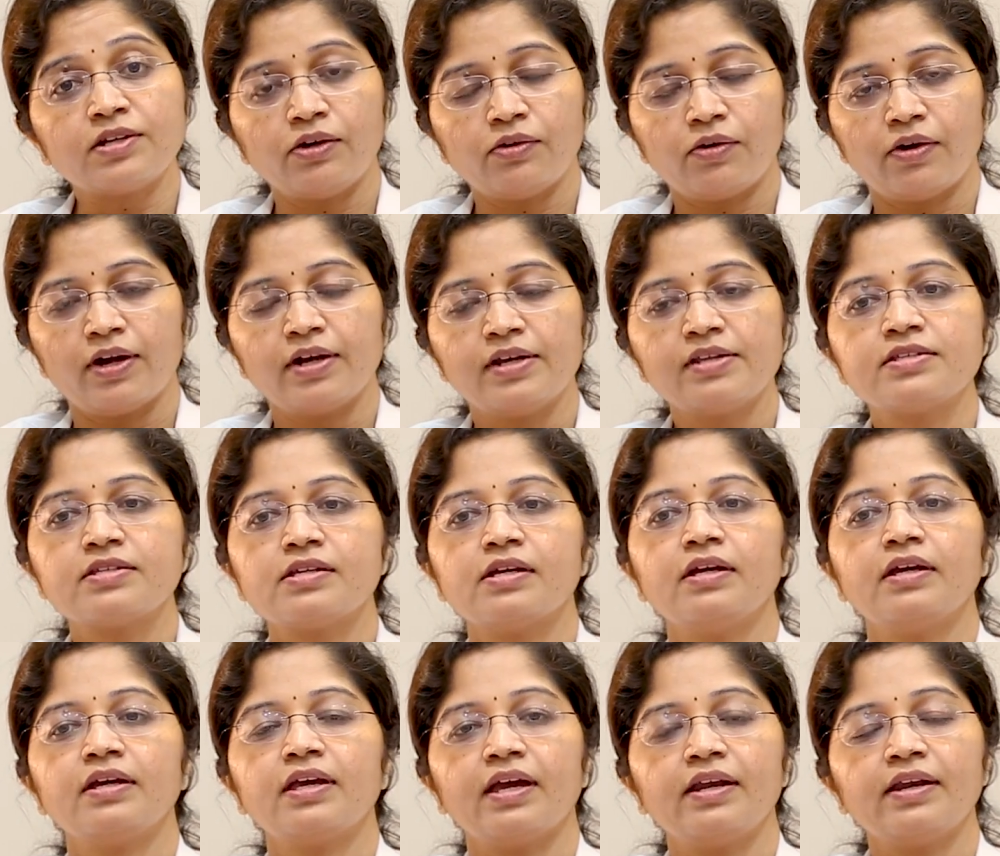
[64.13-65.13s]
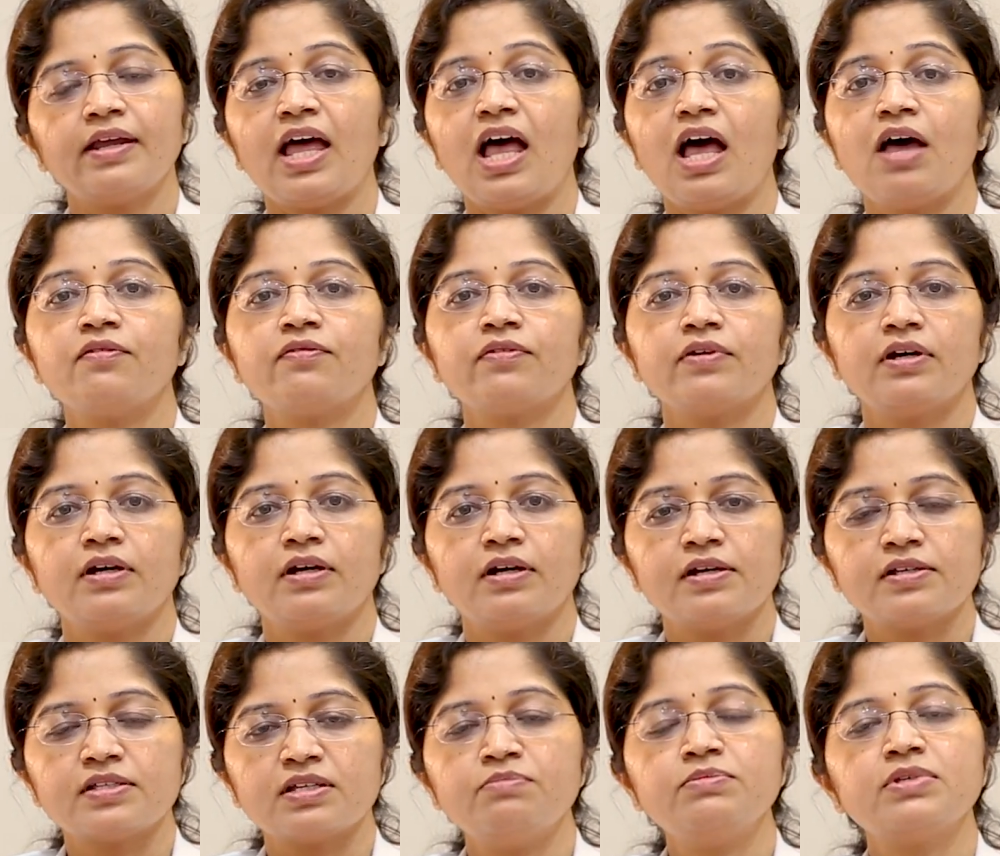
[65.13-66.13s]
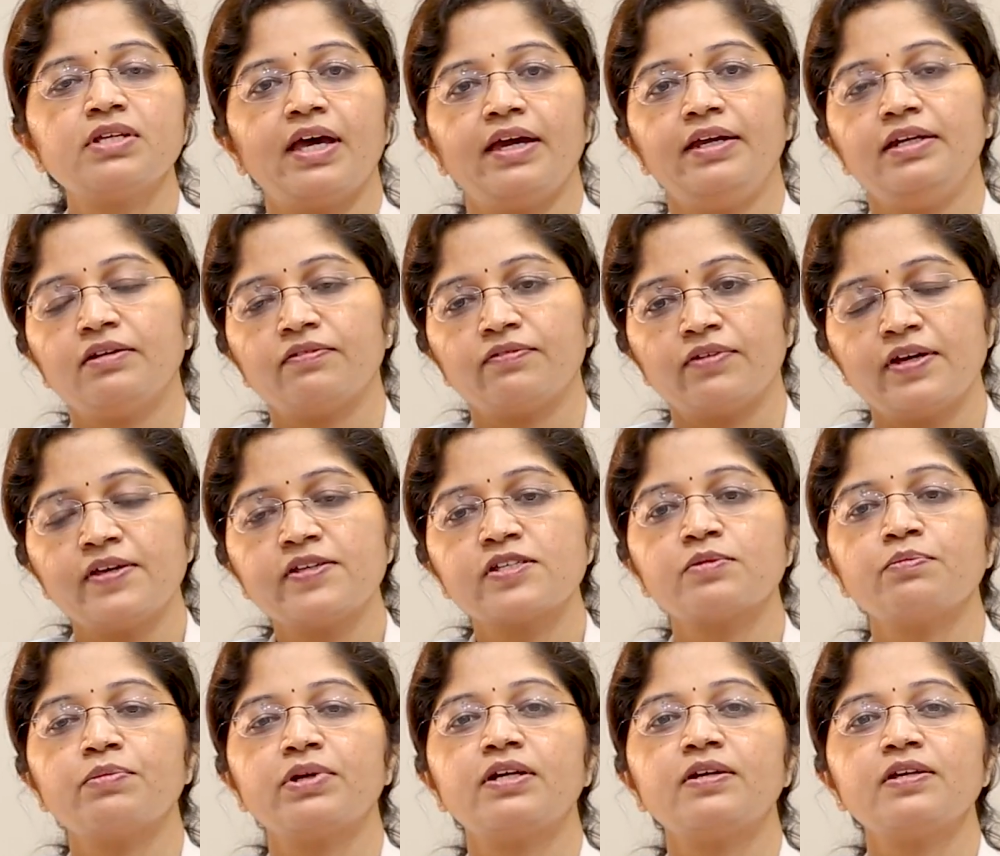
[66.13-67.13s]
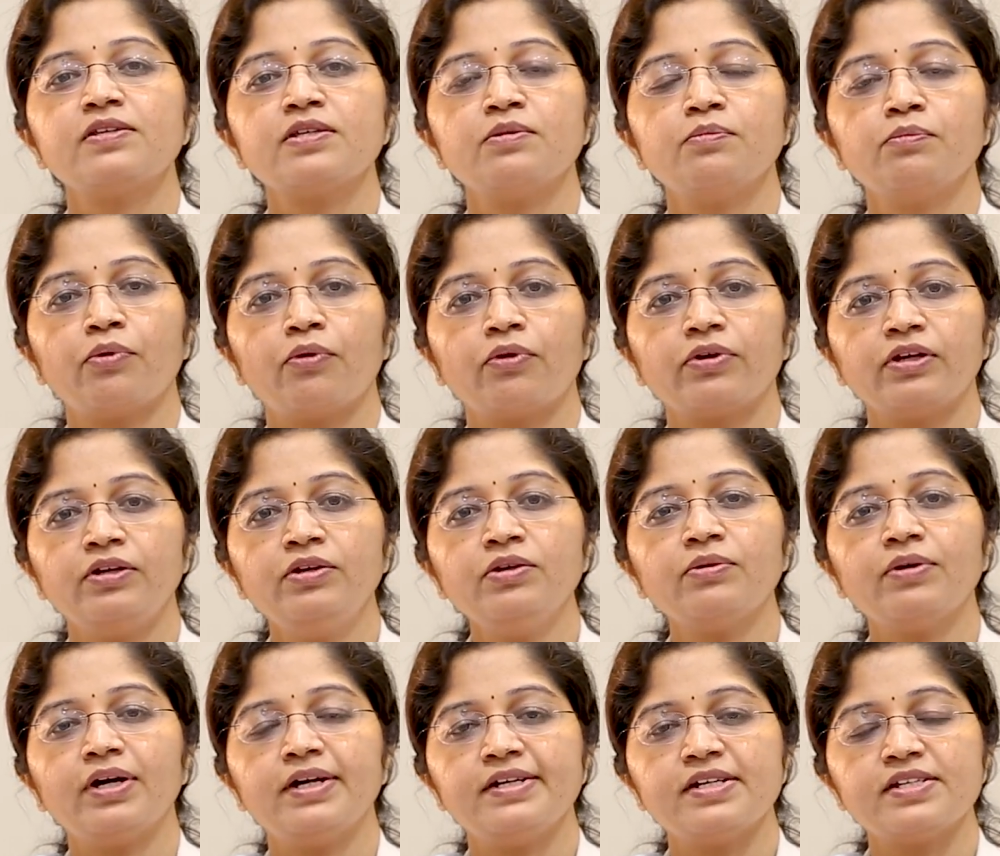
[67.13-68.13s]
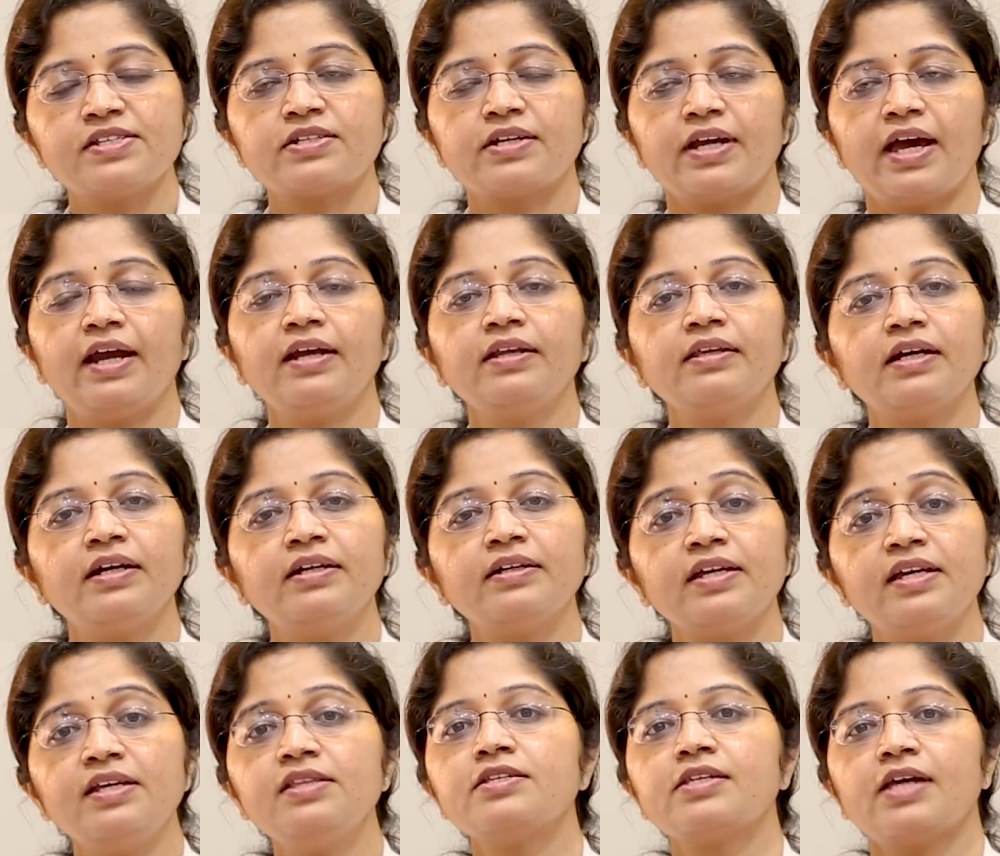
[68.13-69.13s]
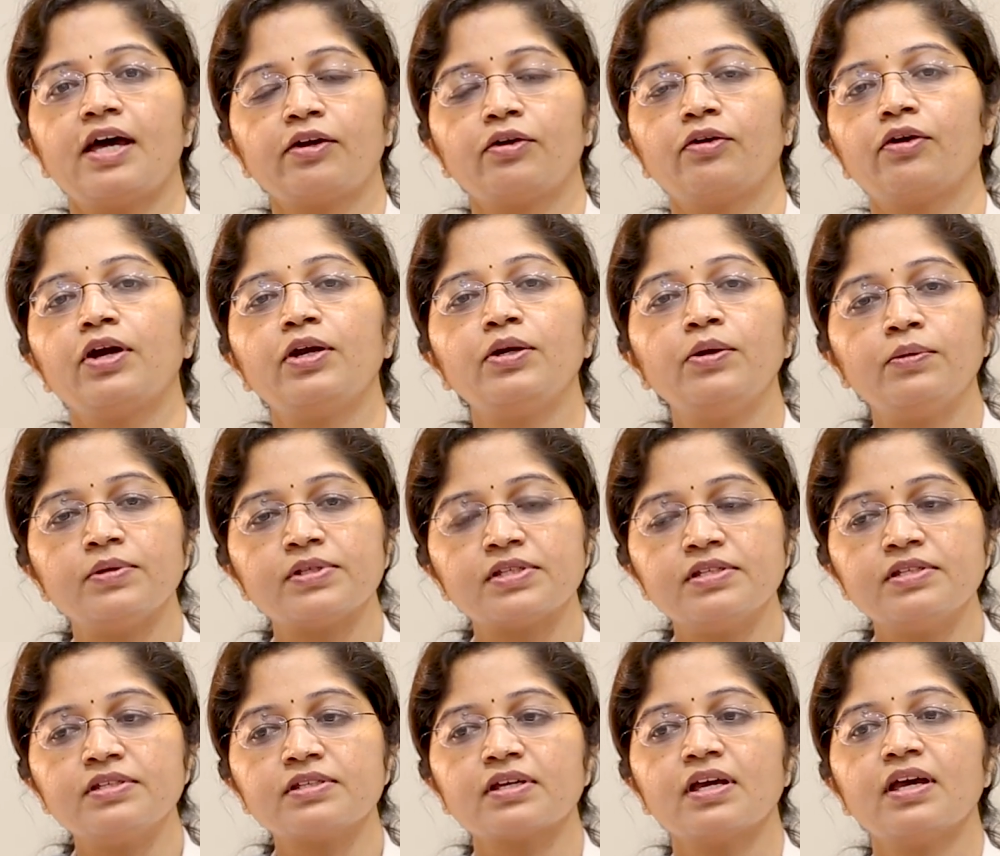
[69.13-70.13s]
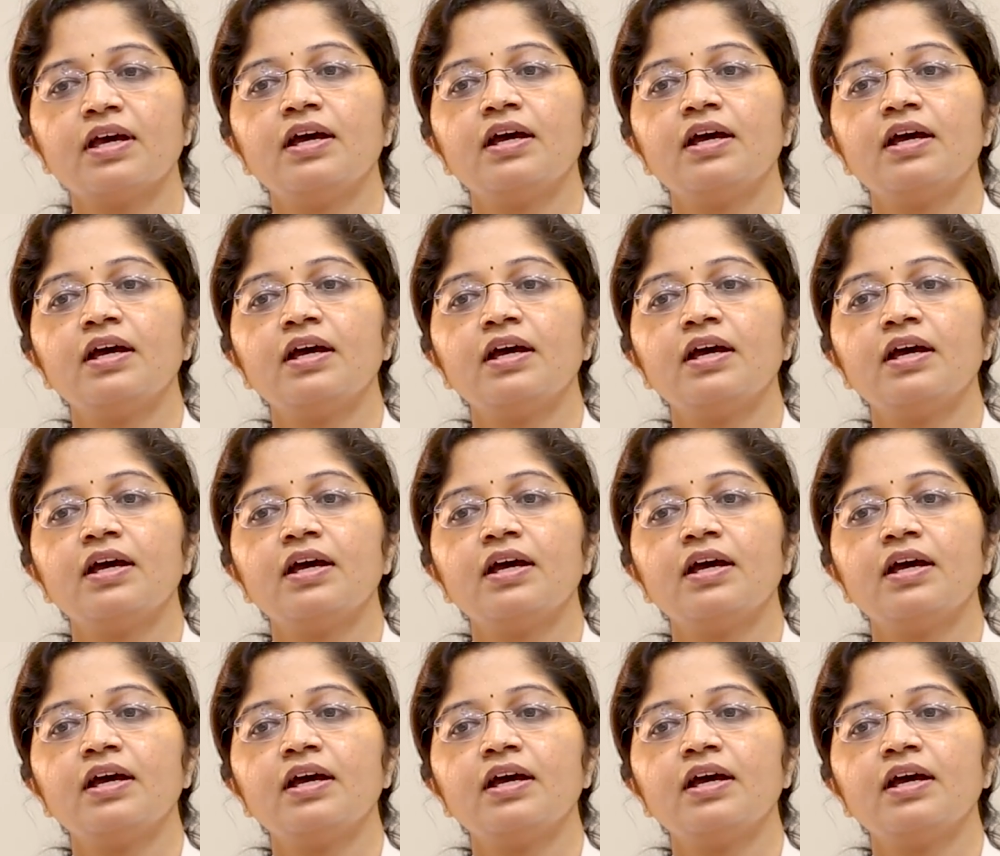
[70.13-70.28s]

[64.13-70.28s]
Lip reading: steroids can have some side effects, but it is important to understand that in sarcoidosis